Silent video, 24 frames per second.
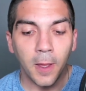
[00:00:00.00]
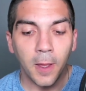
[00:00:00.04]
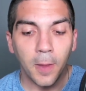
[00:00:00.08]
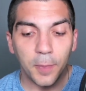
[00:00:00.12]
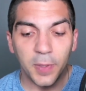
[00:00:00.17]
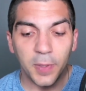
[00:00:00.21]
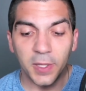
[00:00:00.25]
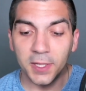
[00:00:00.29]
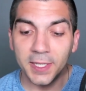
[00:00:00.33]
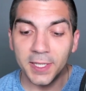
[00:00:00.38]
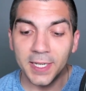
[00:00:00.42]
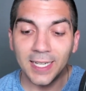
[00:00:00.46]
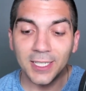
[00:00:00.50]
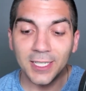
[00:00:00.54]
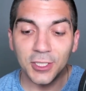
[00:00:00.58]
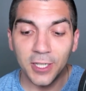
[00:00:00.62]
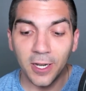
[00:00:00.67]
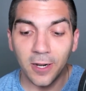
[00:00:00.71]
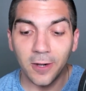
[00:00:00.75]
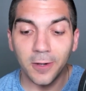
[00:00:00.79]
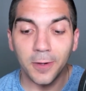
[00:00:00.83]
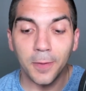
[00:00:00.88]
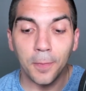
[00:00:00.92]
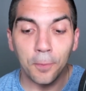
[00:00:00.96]
Bill and I
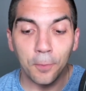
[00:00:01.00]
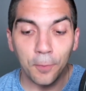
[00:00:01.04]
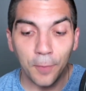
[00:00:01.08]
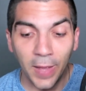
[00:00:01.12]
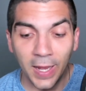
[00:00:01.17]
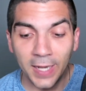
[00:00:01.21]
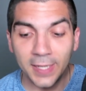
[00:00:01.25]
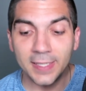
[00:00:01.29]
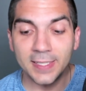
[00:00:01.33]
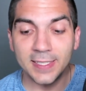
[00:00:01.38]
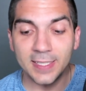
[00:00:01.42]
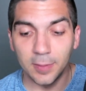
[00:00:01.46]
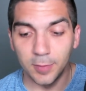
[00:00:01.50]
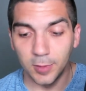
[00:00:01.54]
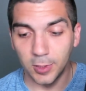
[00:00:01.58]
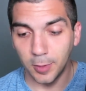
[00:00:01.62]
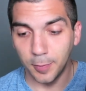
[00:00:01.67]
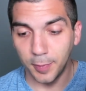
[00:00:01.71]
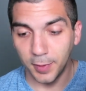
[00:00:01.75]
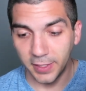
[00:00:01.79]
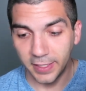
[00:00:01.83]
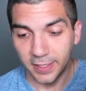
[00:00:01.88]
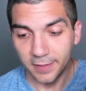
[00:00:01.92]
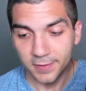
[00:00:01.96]
shared many similar
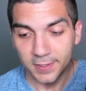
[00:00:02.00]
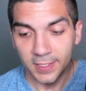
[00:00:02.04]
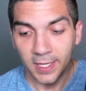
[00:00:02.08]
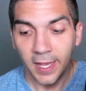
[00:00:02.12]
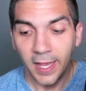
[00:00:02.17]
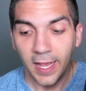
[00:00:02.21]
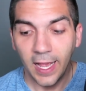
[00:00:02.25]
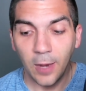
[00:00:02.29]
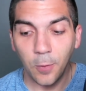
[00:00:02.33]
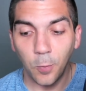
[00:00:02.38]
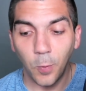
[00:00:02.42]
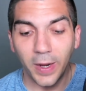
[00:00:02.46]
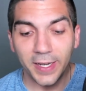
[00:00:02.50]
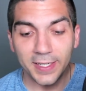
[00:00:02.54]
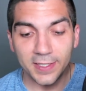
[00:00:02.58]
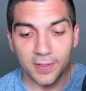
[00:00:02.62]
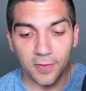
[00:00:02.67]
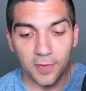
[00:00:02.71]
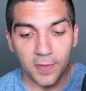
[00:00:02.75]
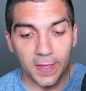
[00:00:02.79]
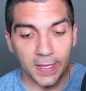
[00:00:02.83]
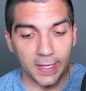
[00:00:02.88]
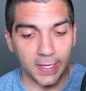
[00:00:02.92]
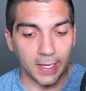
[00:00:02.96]
beliefs and ways of
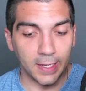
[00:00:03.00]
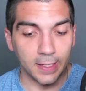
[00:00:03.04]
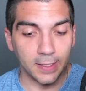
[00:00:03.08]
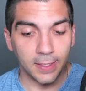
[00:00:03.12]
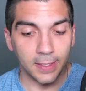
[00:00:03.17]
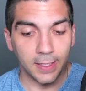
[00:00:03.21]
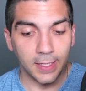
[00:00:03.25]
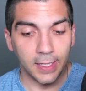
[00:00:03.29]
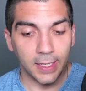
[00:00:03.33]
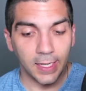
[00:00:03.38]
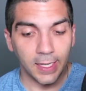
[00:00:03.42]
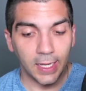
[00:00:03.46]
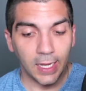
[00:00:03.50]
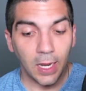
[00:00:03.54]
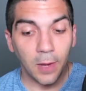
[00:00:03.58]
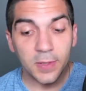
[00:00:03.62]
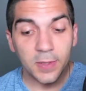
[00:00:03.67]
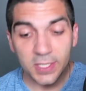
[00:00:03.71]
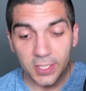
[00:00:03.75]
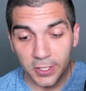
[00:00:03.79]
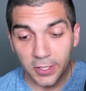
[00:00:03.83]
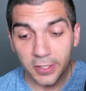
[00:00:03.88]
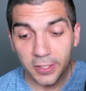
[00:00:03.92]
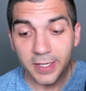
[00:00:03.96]
thinking. It was
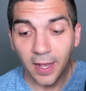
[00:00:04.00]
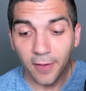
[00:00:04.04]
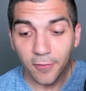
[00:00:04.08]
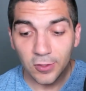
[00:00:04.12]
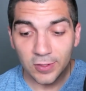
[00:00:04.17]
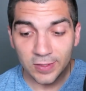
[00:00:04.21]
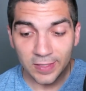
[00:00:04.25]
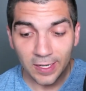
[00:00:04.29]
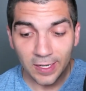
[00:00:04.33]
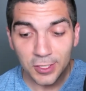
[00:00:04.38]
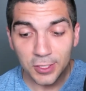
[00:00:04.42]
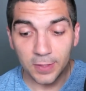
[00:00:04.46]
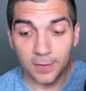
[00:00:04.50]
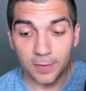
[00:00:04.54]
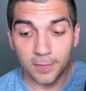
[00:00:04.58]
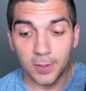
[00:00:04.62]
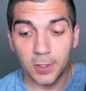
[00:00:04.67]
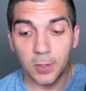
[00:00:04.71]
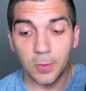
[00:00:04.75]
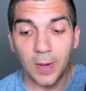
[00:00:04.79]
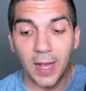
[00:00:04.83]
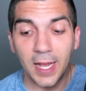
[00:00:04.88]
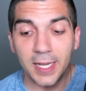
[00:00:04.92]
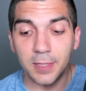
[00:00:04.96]
a good conversation for the
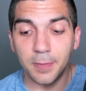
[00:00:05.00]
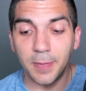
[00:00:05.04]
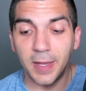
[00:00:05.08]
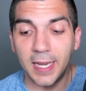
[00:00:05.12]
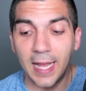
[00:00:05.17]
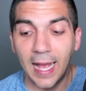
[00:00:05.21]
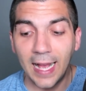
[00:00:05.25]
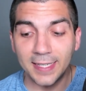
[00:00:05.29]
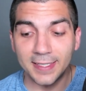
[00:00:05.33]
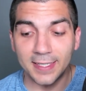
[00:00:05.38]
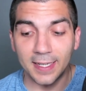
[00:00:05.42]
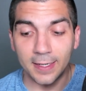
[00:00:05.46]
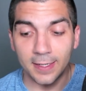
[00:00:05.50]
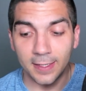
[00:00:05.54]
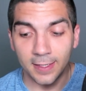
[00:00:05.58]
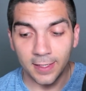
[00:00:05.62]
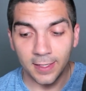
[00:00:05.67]
ride to Manhasset.